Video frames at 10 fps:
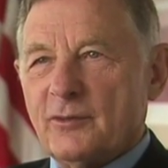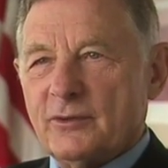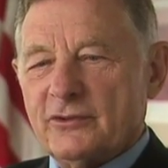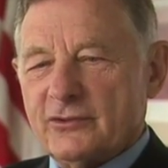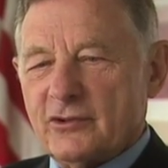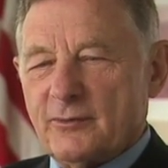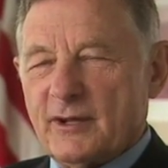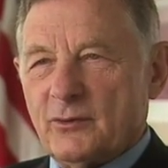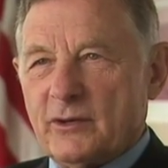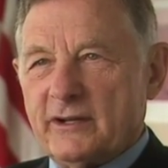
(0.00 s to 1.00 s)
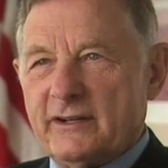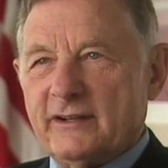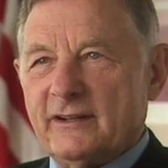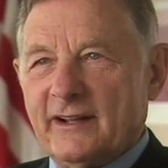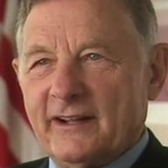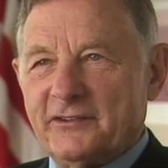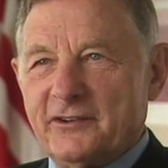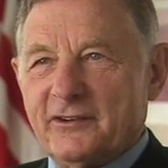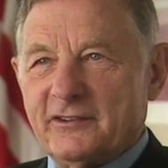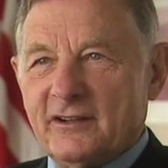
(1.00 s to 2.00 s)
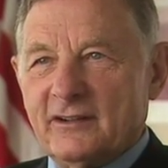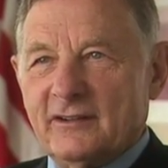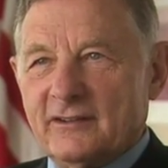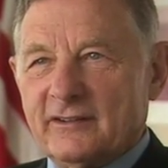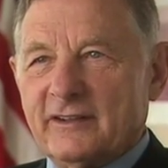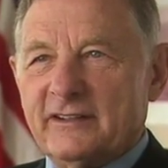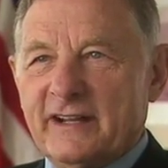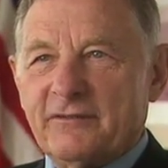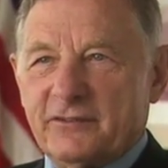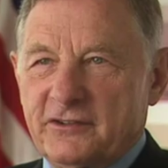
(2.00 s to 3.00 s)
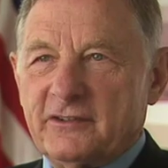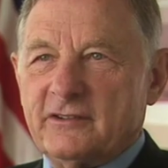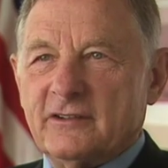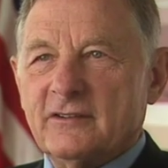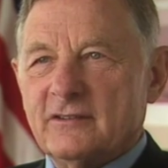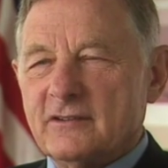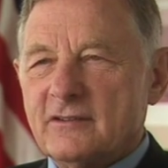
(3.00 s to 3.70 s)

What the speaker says: I'm concerned about what he did last year in the deficit, you know.